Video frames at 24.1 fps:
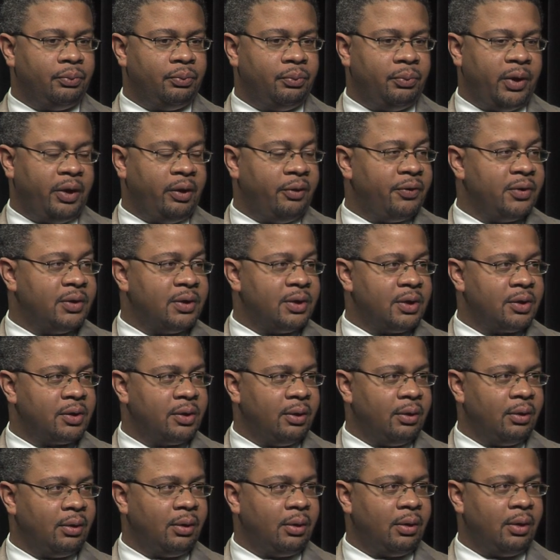being a
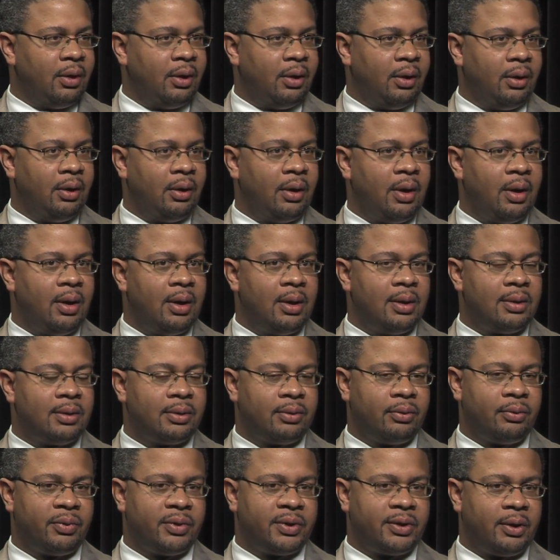physician, and as
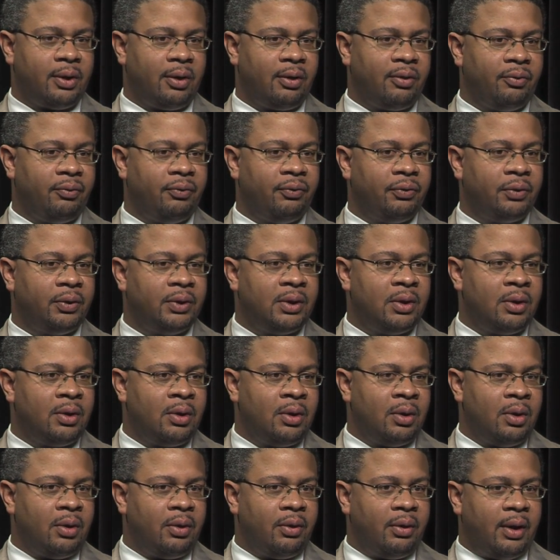a result of
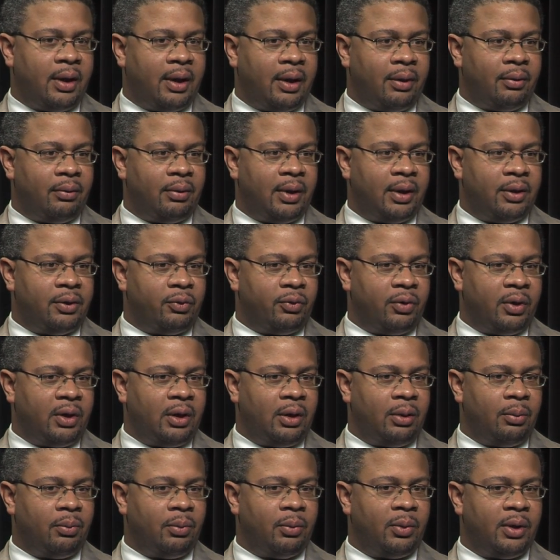that
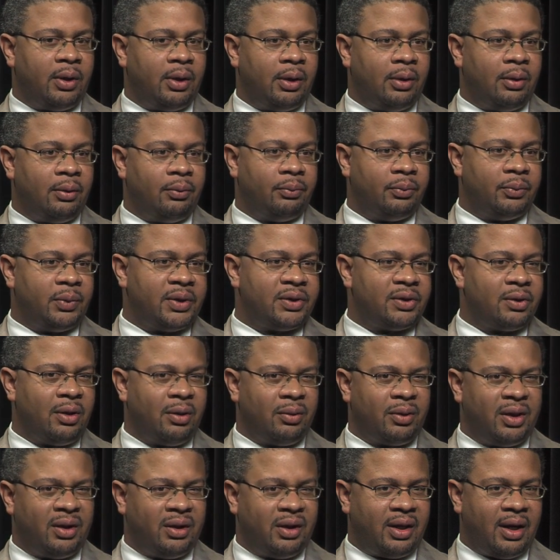dream, I
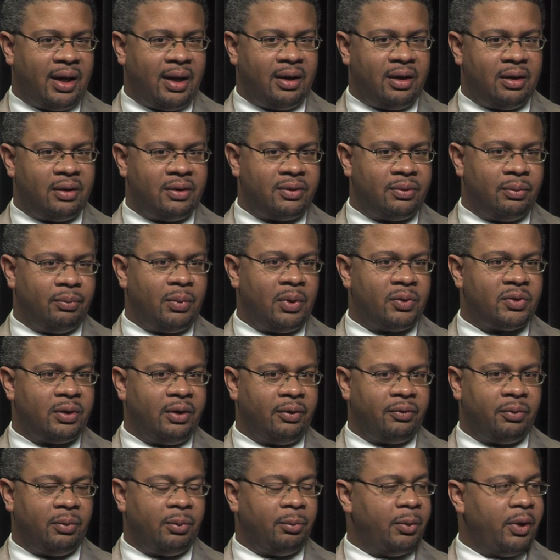started getting guidance, mostly
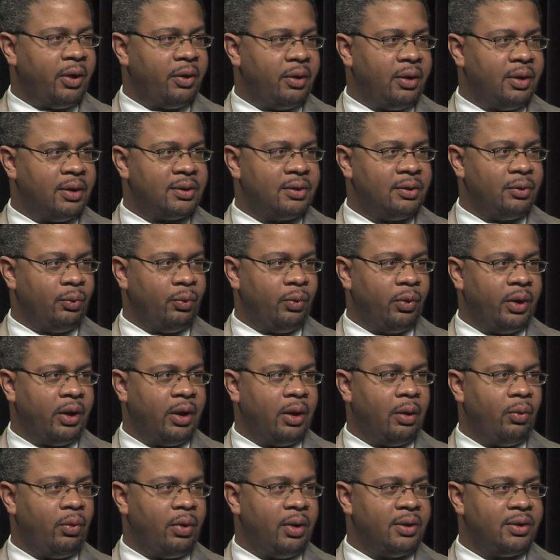from my mother, as to where
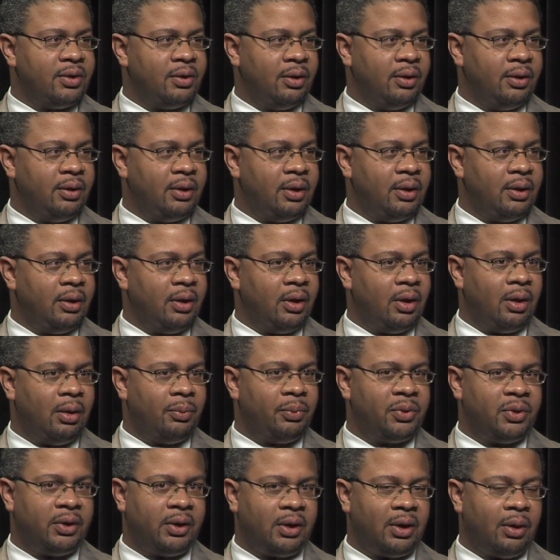I wanted to end up.
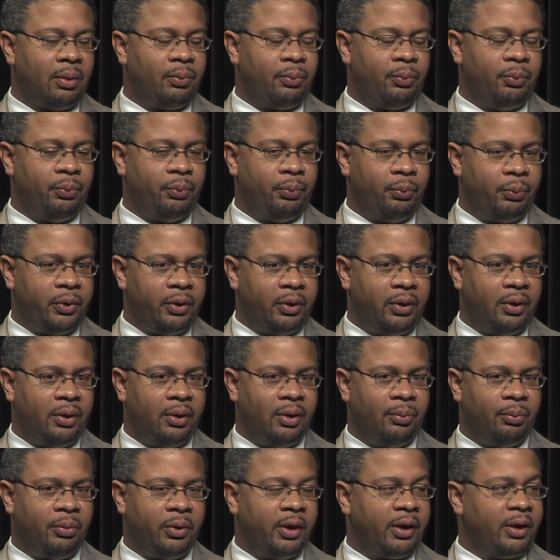She kept putting
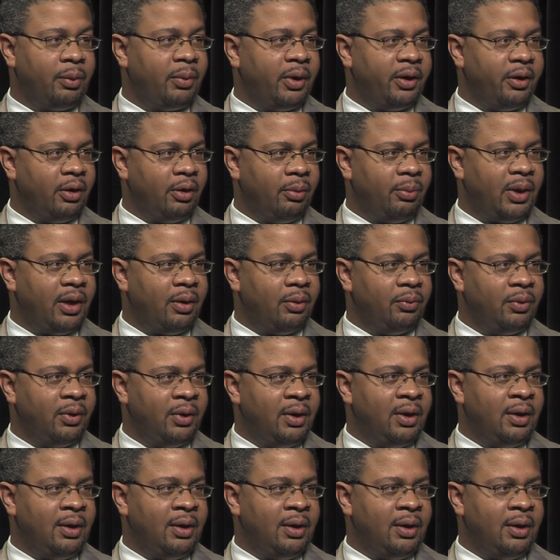a bug in my ear about